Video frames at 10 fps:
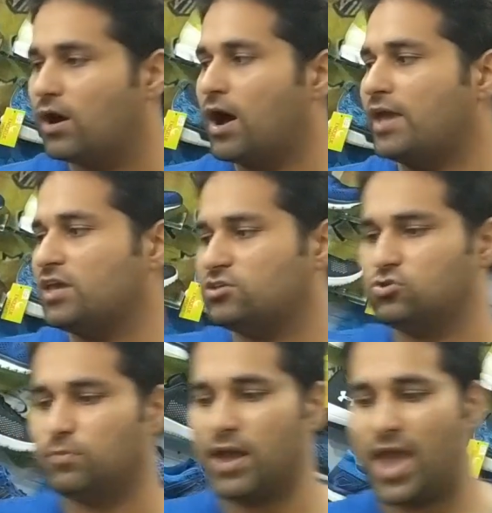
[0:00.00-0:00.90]
a hiking
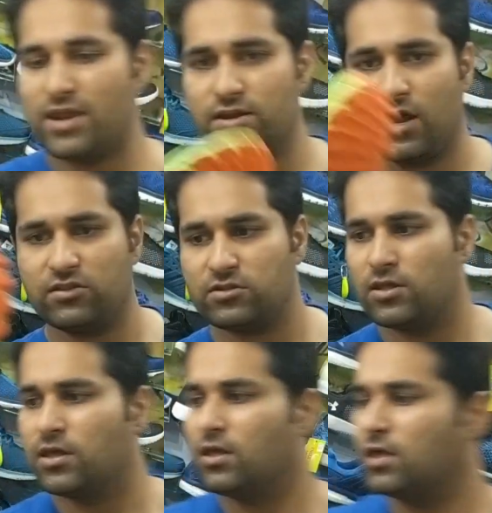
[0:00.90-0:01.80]
shoe by Adidas.
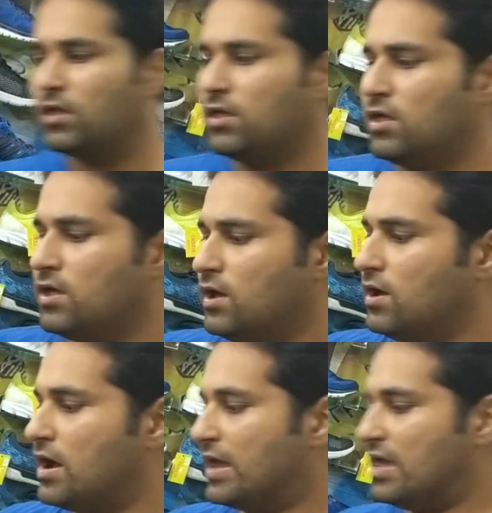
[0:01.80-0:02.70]

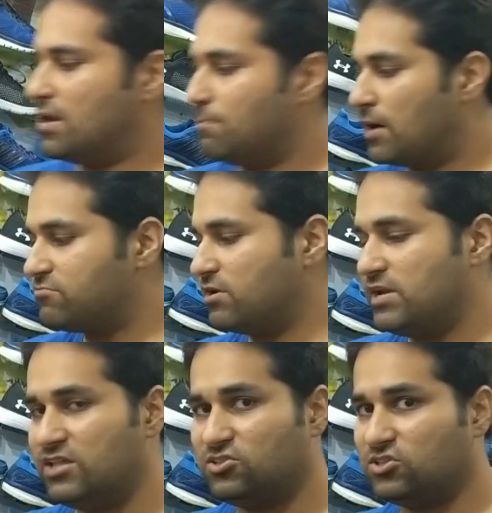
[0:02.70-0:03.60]
Again, a mud
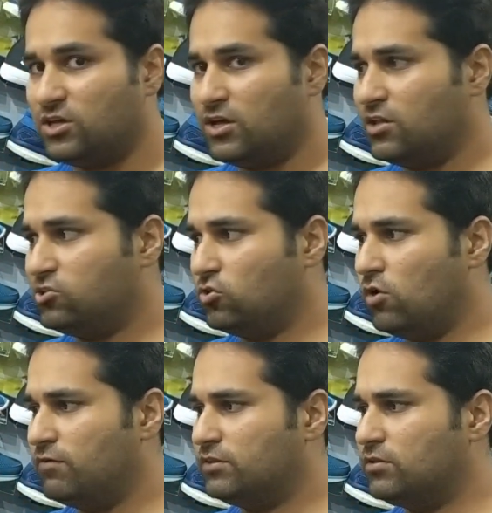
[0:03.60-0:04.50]
release
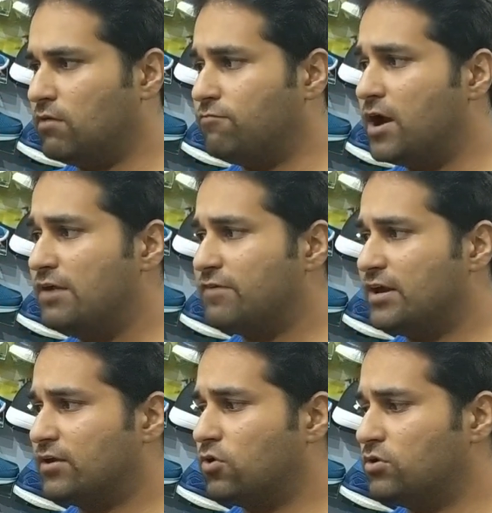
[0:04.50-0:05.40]
sole with
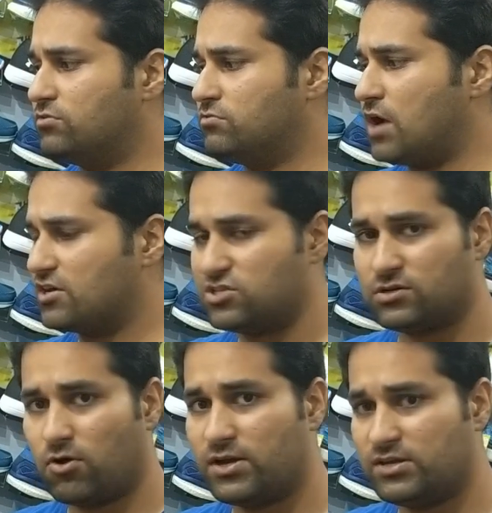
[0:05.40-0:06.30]
very good
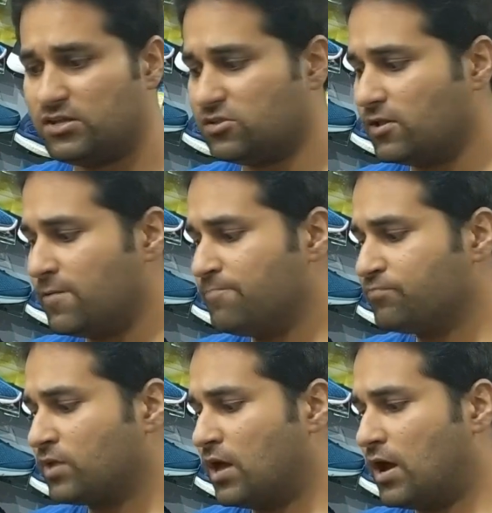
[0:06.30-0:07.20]
traction qualities,
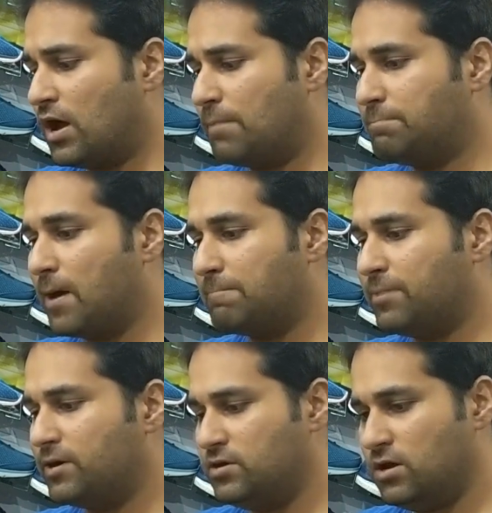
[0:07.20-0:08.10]

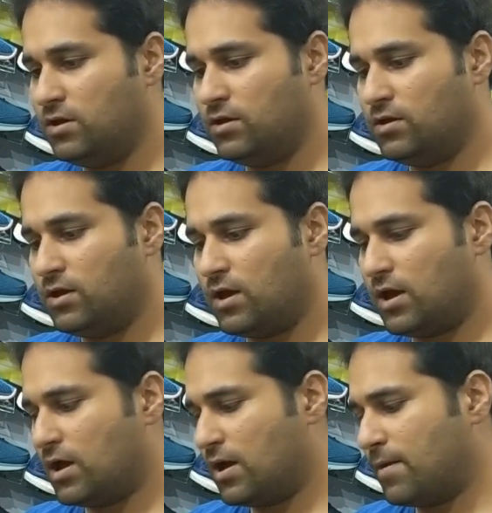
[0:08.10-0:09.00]
bumpered
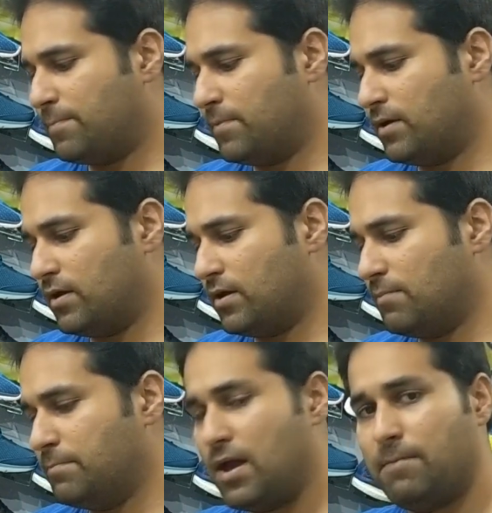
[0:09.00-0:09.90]

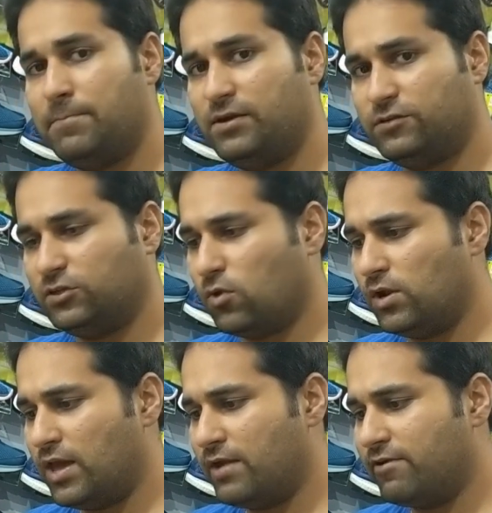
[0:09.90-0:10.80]

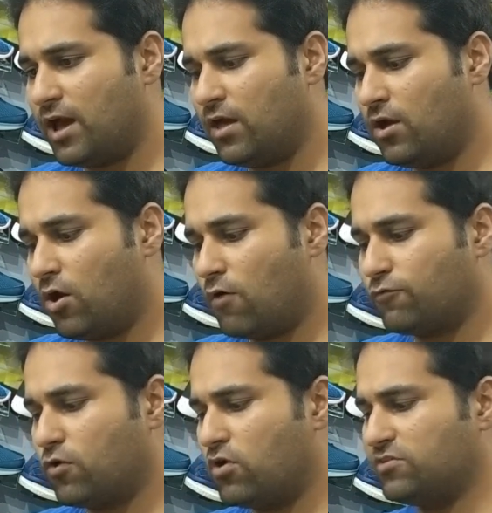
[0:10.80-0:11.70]
midsole area.
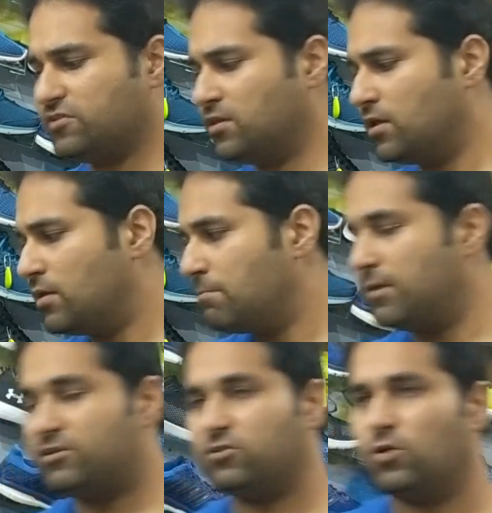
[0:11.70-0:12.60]
Of course,
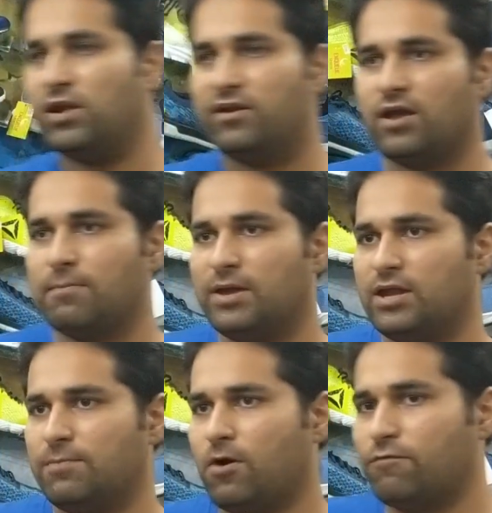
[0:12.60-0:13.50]
midsole area
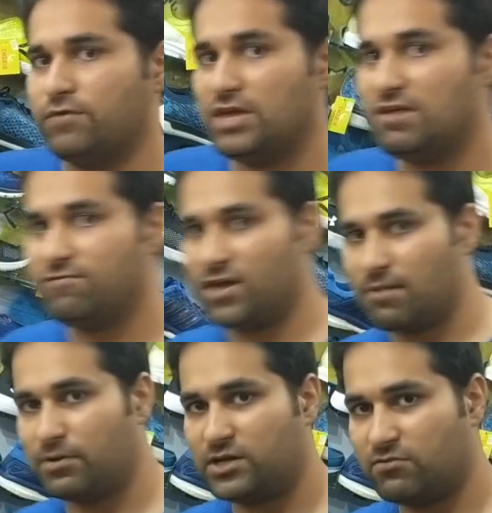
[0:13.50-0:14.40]
made up of
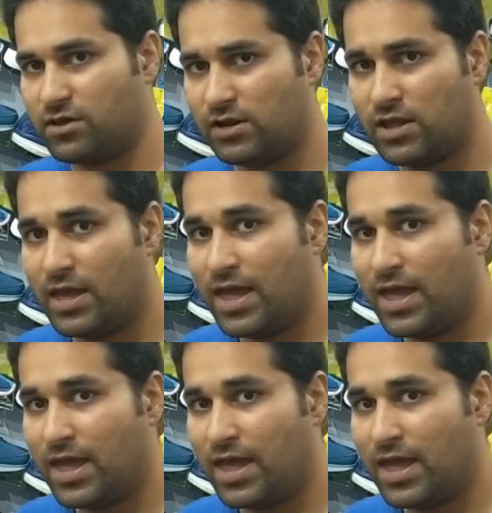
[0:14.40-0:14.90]
EVA material,